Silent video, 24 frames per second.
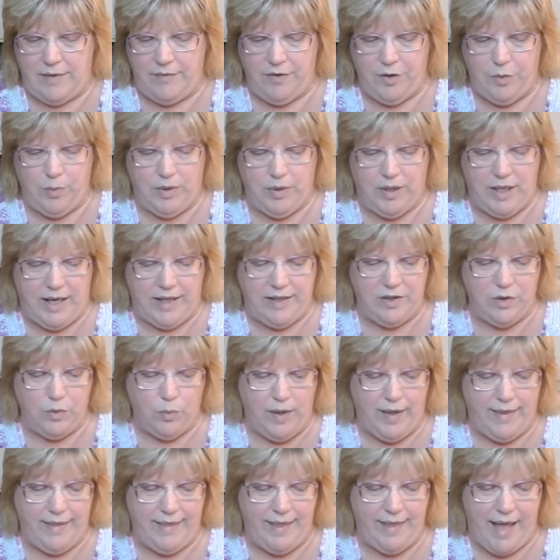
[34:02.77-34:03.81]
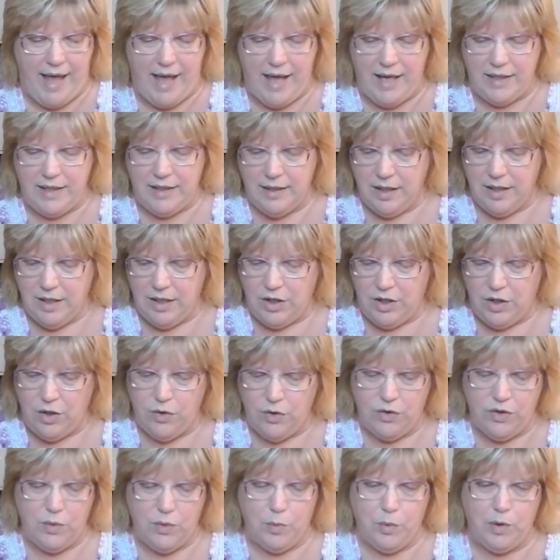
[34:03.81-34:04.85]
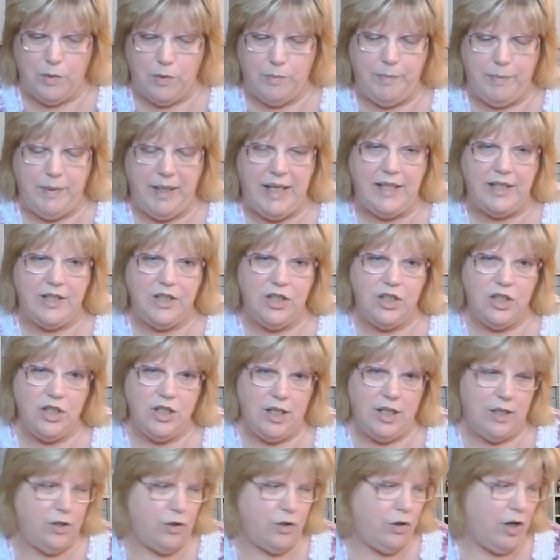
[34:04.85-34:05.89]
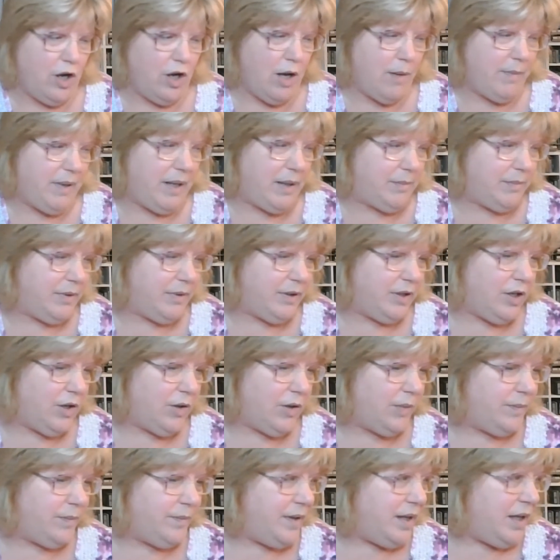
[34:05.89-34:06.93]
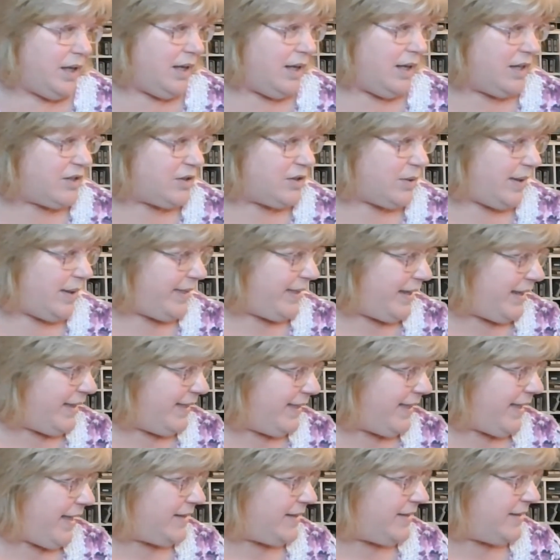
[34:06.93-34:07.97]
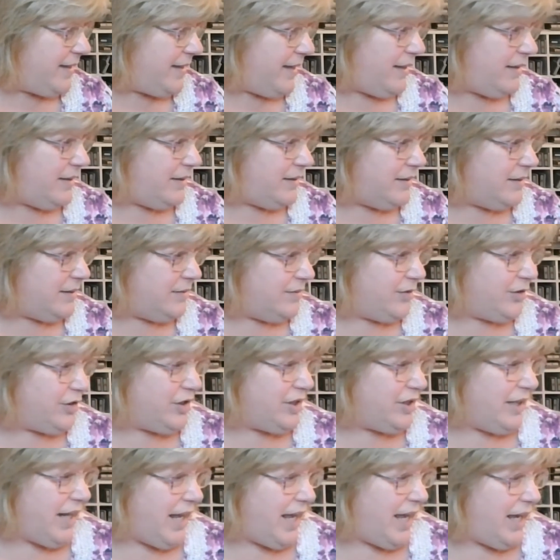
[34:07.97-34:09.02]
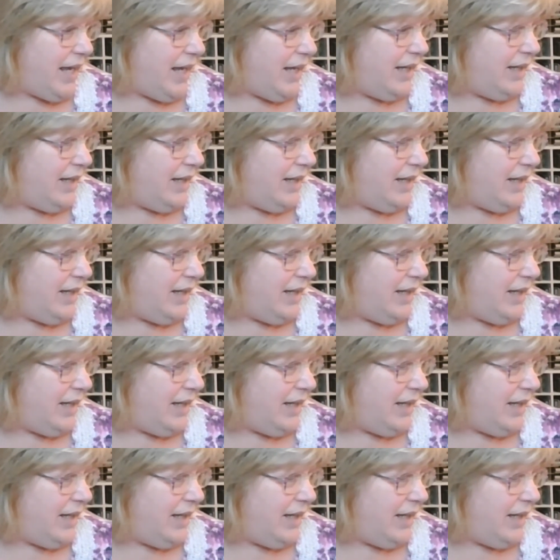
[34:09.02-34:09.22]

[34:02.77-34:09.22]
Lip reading: you would like to win that, use the word peach in your comment below. So I think that's it for today.